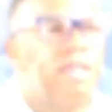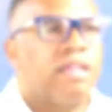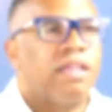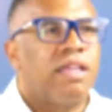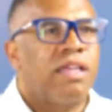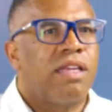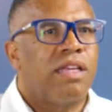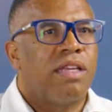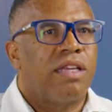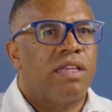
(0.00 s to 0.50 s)

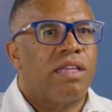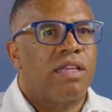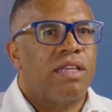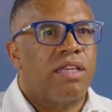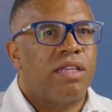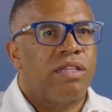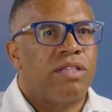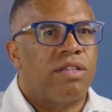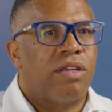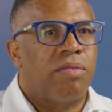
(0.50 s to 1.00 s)

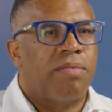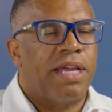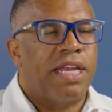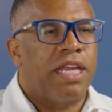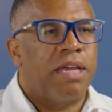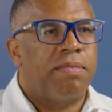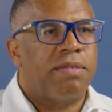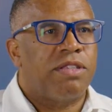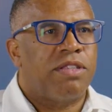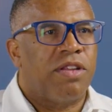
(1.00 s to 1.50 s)
So my
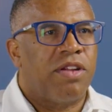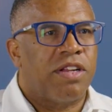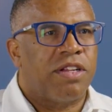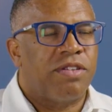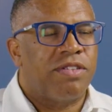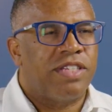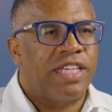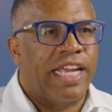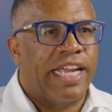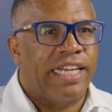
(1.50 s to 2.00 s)
name is
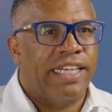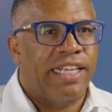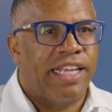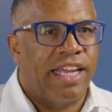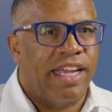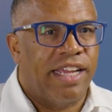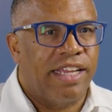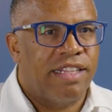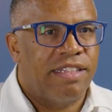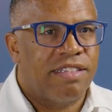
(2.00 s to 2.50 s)
Dr. Zane
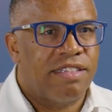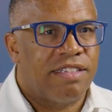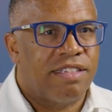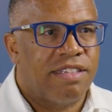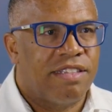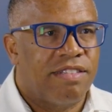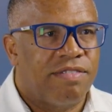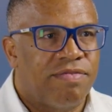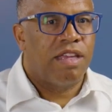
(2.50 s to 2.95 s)
Gates.